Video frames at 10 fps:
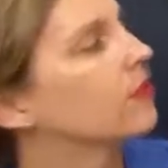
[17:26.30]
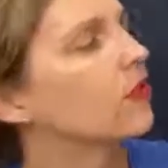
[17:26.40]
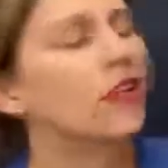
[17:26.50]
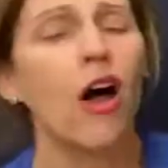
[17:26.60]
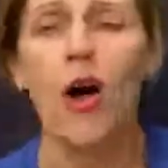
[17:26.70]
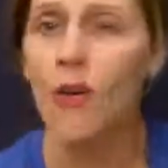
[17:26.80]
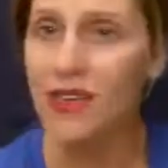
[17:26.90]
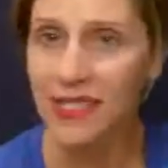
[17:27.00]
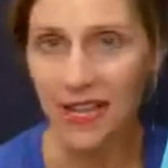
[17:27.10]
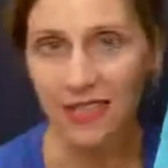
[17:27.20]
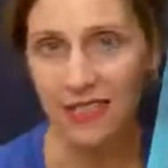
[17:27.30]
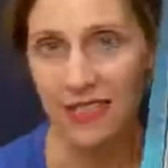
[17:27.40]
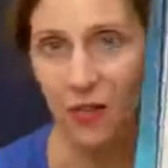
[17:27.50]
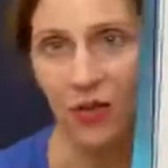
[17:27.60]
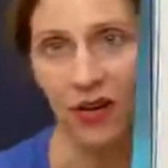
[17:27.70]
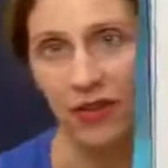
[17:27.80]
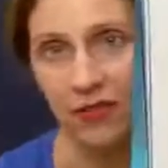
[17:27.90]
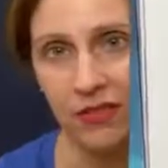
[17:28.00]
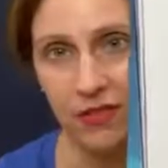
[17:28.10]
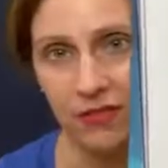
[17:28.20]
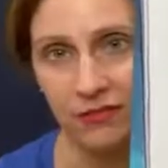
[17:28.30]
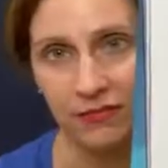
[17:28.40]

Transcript: you can always ask someone else.